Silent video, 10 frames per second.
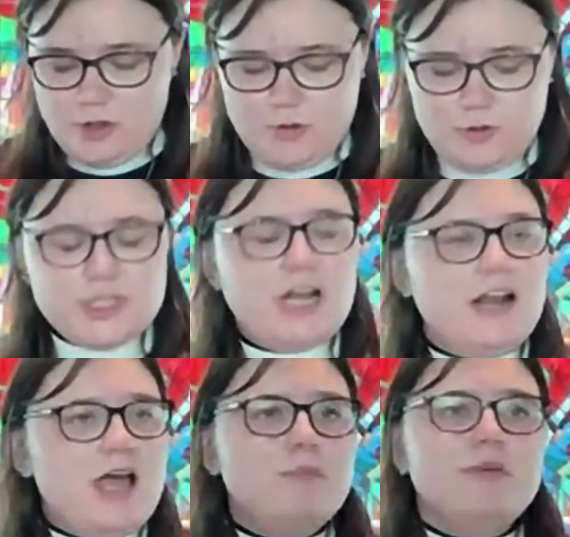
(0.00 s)
we try to
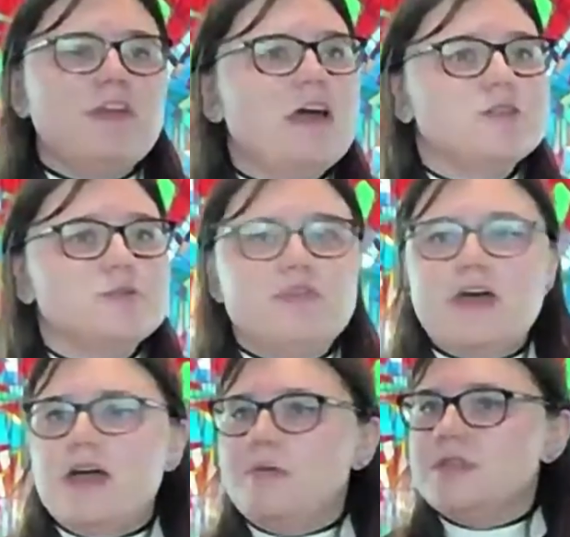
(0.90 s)
empathize with
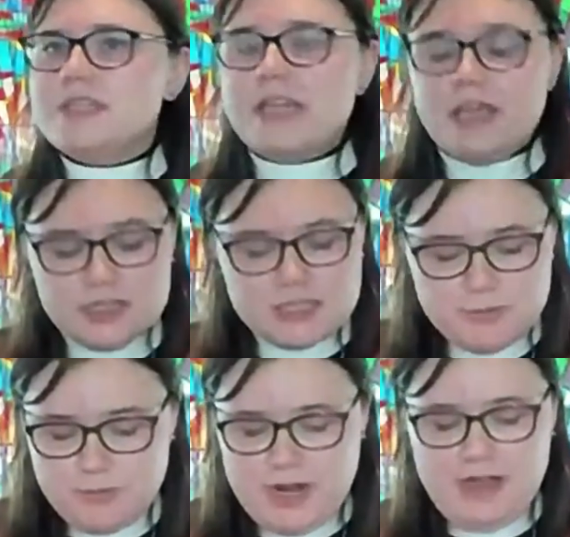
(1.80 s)
them, take a
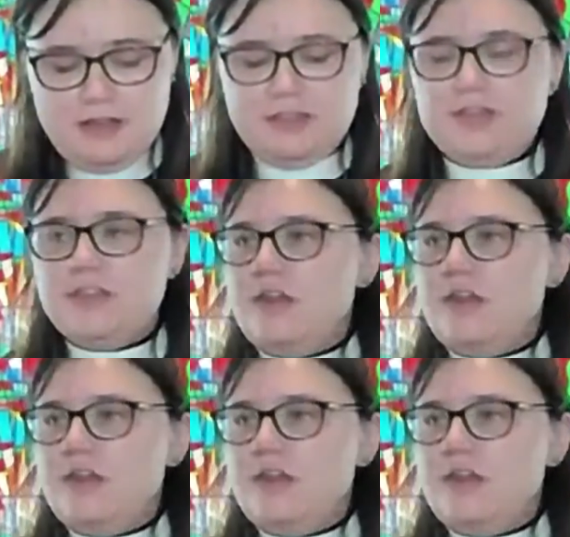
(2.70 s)
deep breath,